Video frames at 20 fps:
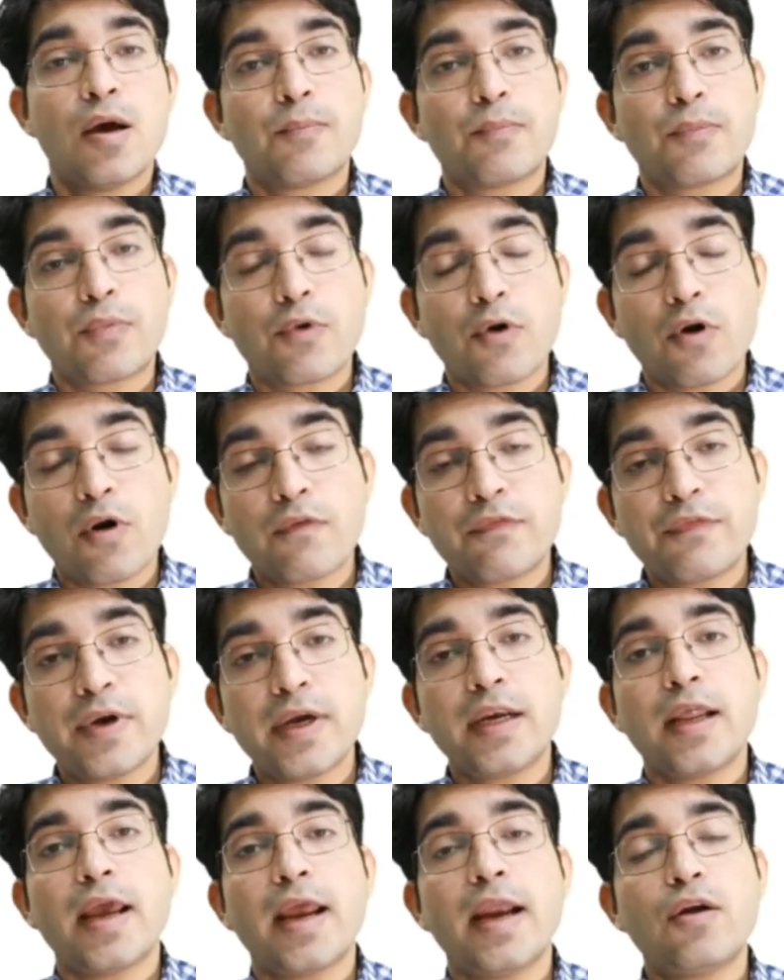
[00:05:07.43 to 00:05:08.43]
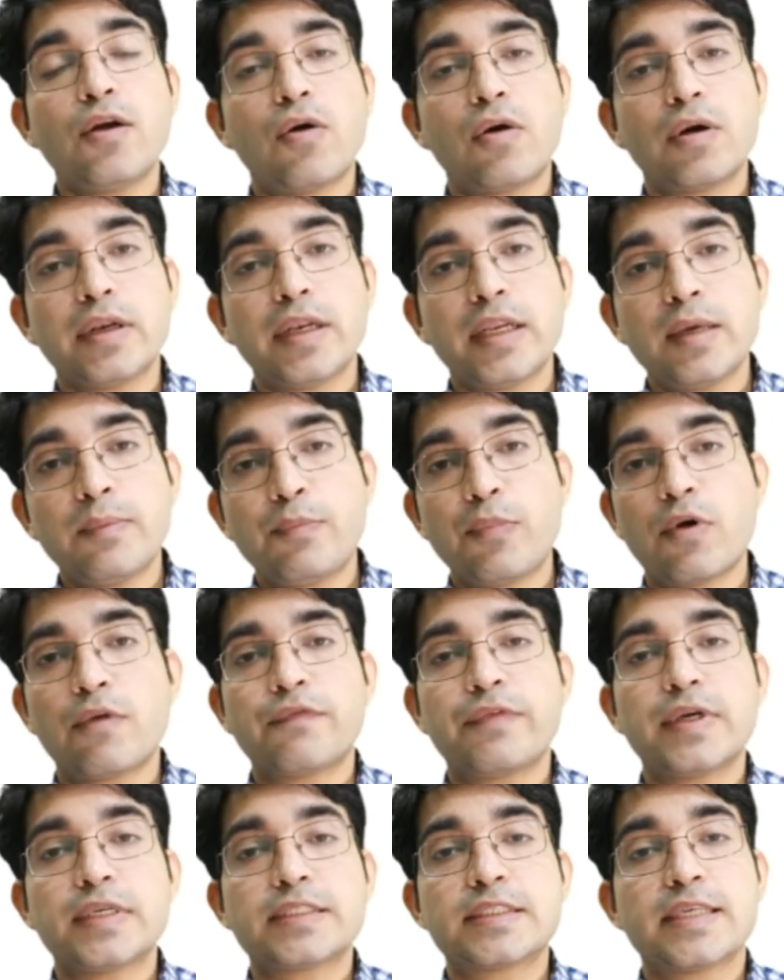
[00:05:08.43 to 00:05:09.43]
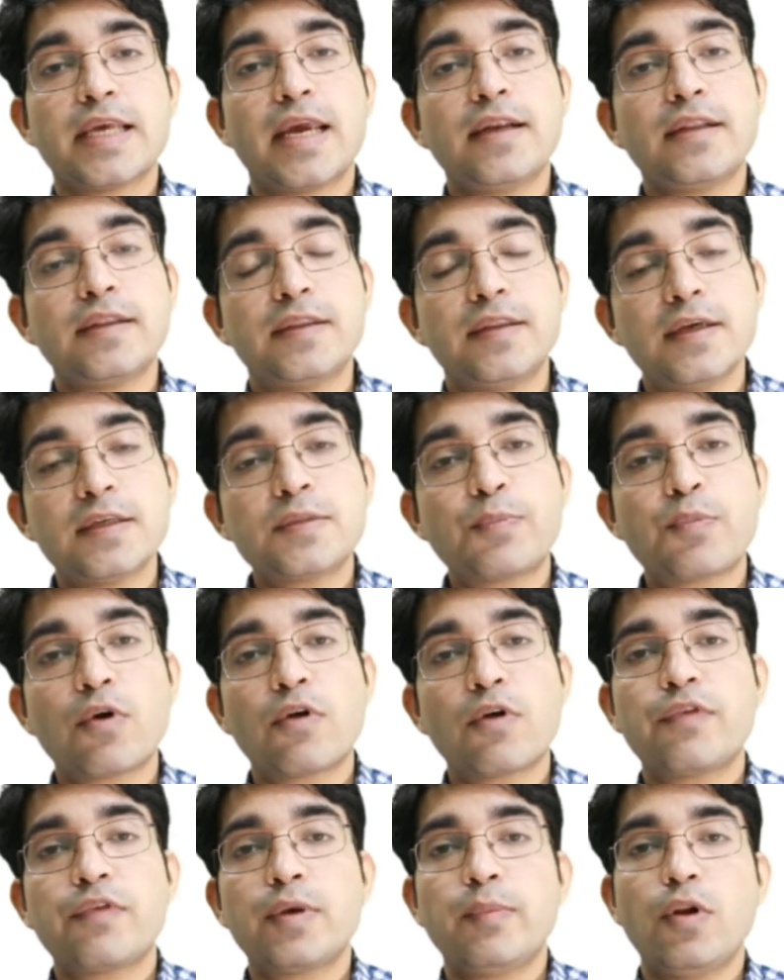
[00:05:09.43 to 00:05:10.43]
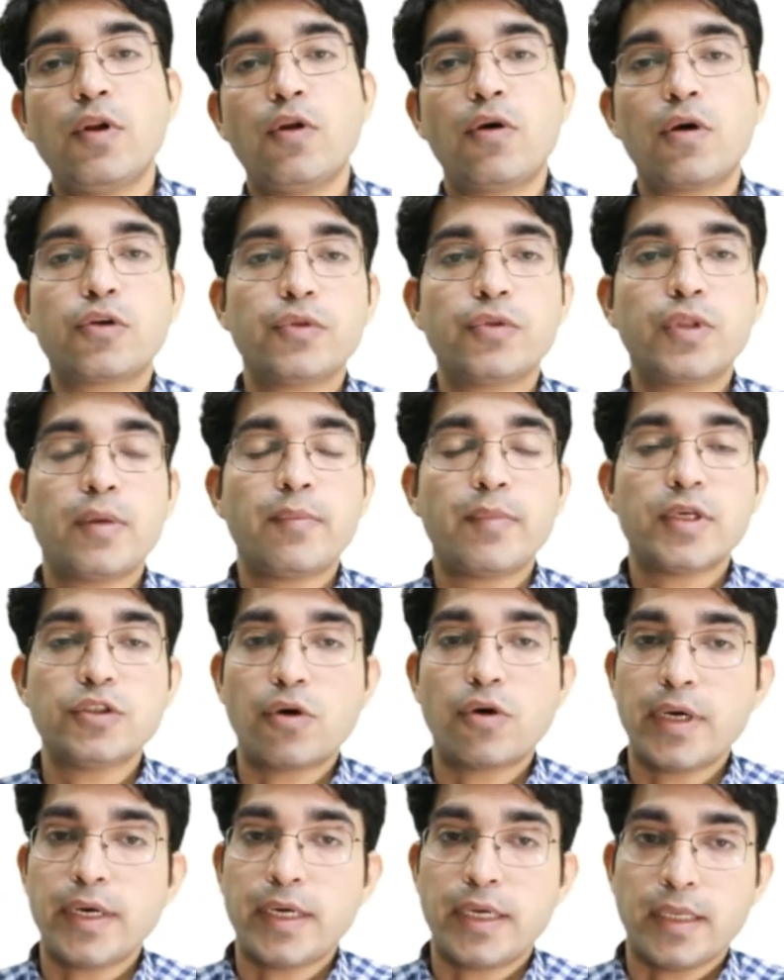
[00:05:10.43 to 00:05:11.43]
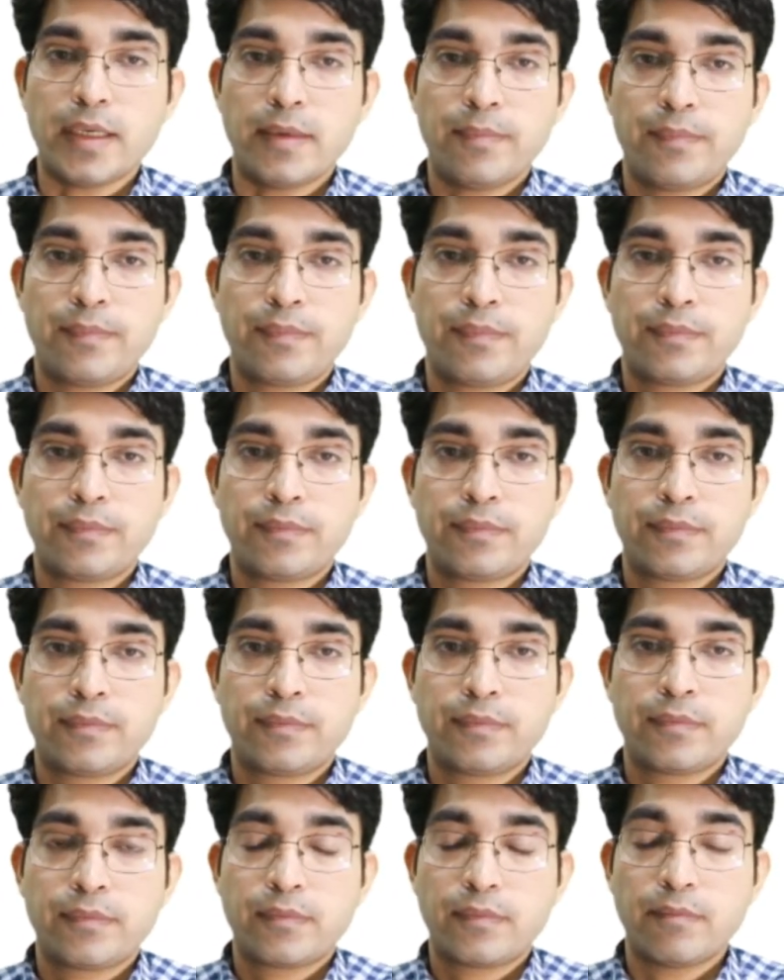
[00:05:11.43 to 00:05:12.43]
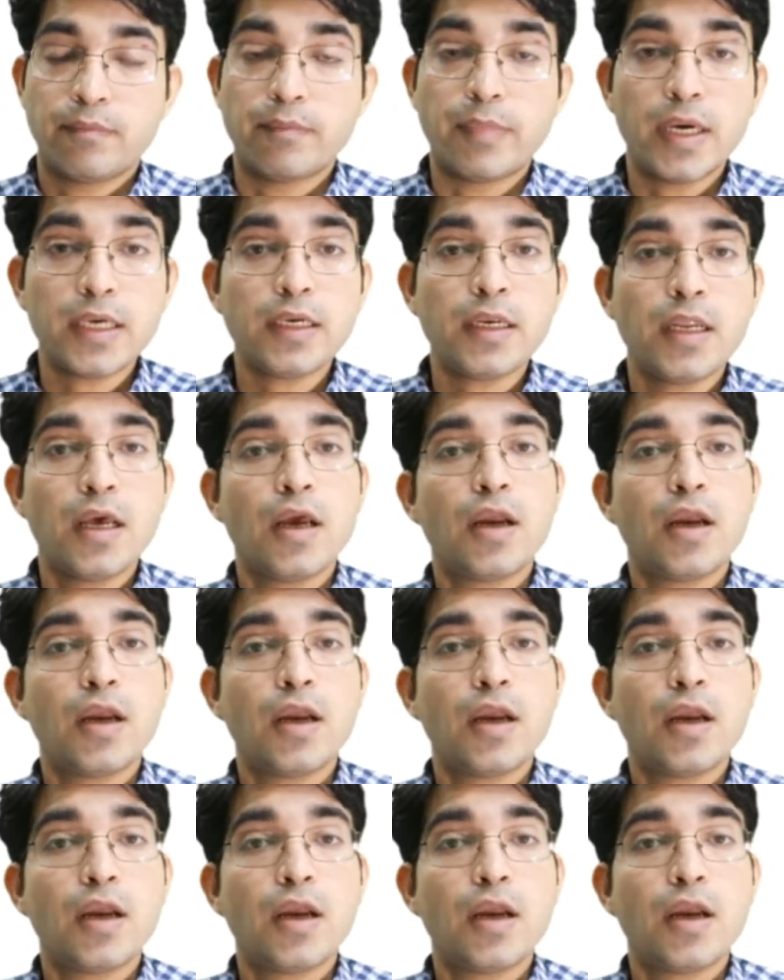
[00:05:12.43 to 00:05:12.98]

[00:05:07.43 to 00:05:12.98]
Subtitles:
Profit and only profits. And this profit belongs to the majority. But